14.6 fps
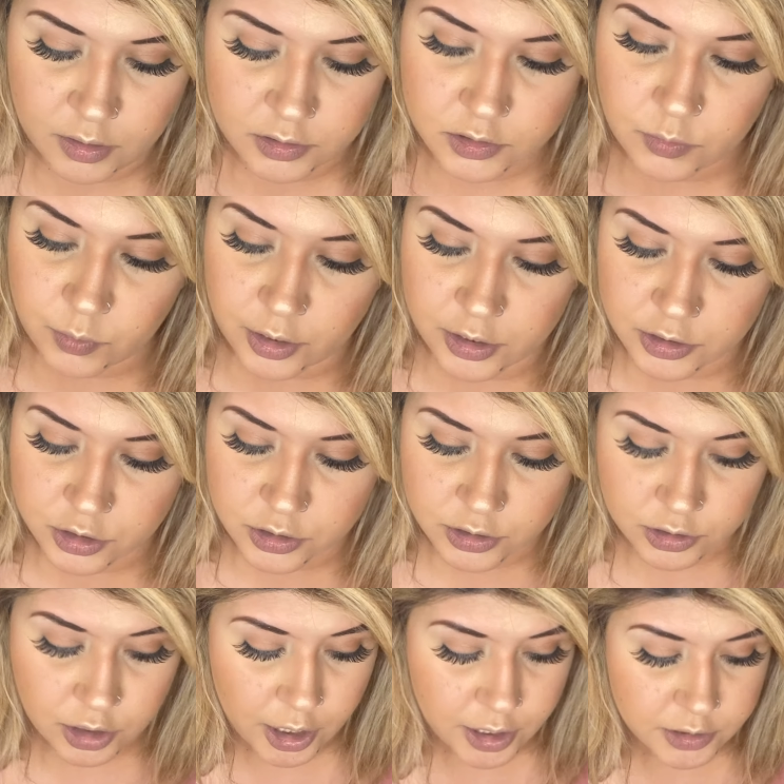So we're going to
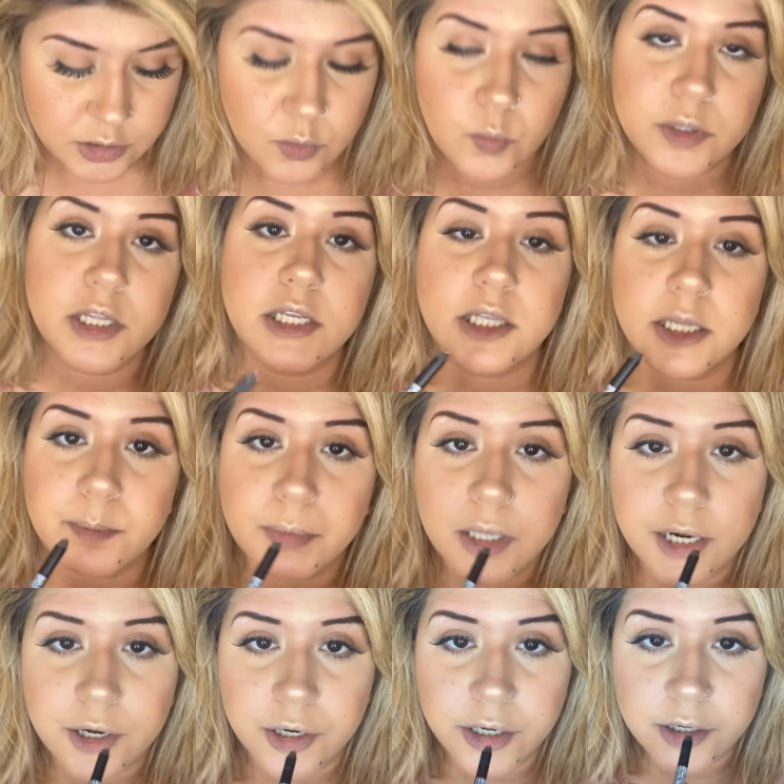start with the lip
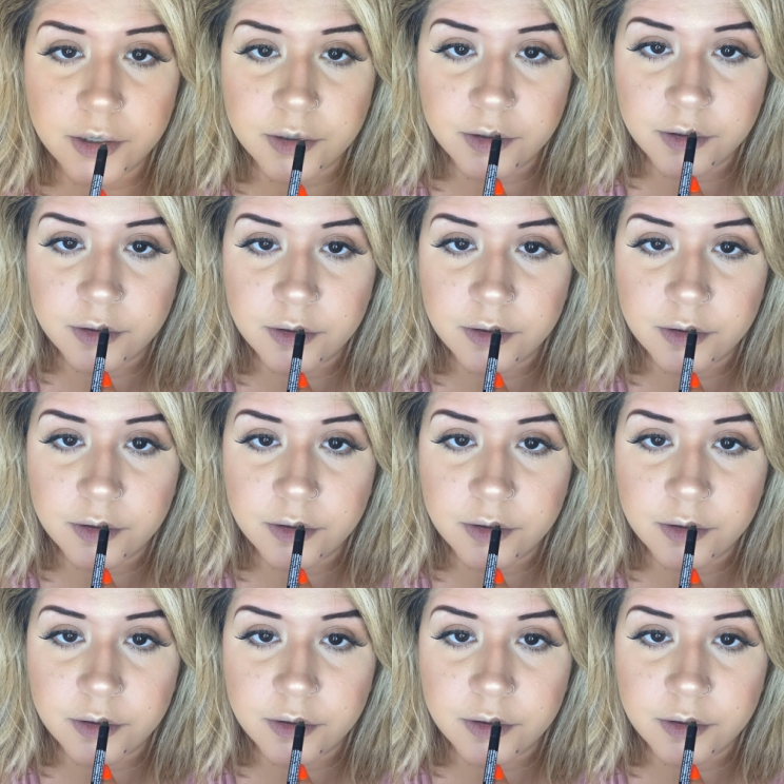liner.